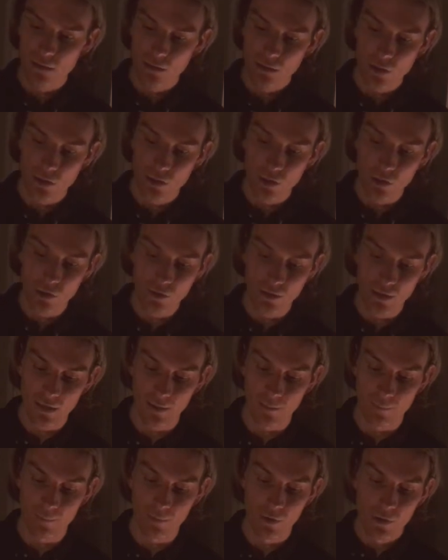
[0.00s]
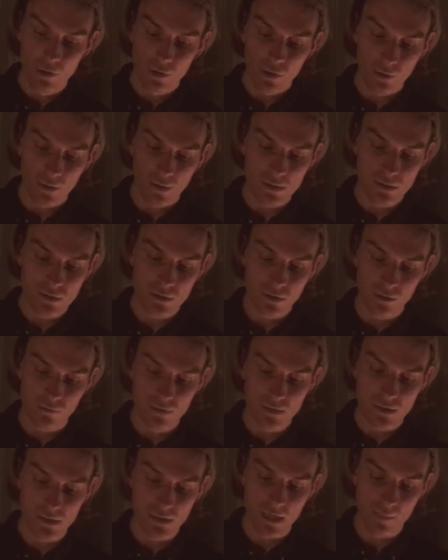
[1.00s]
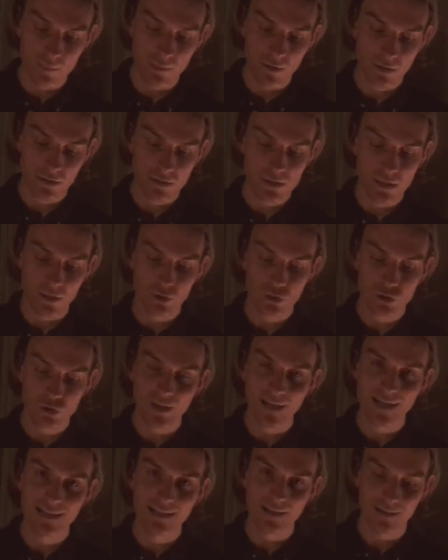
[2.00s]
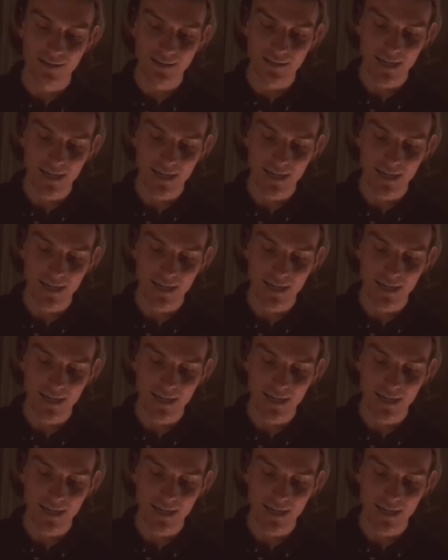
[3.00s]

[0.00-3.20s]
cocoon him on our soft stomachs, and crane our